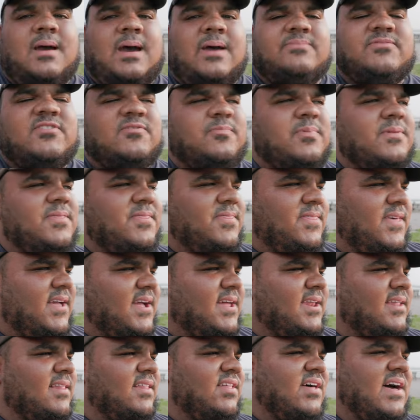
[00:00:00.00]
I've just been
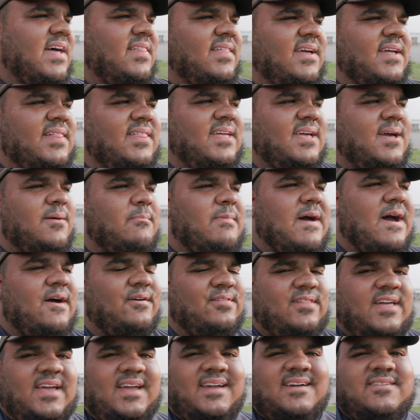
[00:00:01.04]
thinking a lot lately about
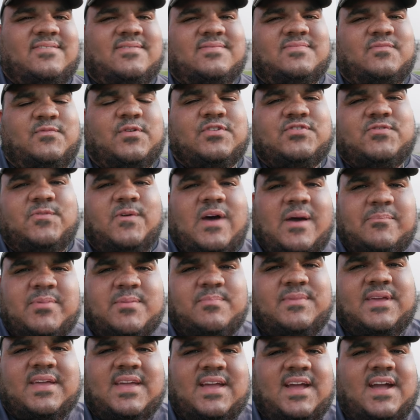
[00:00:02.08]
like, first of all, I've been
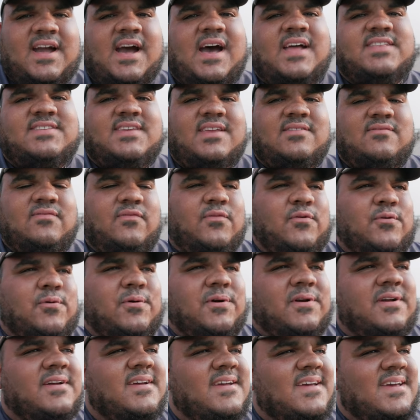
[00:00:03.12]
making content
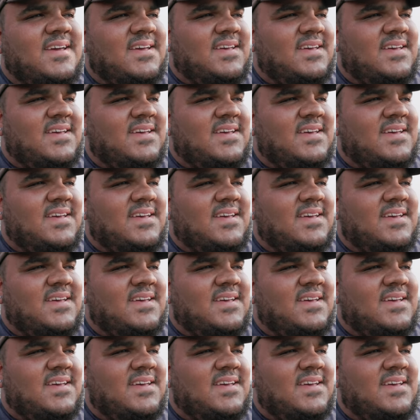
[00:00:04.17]
for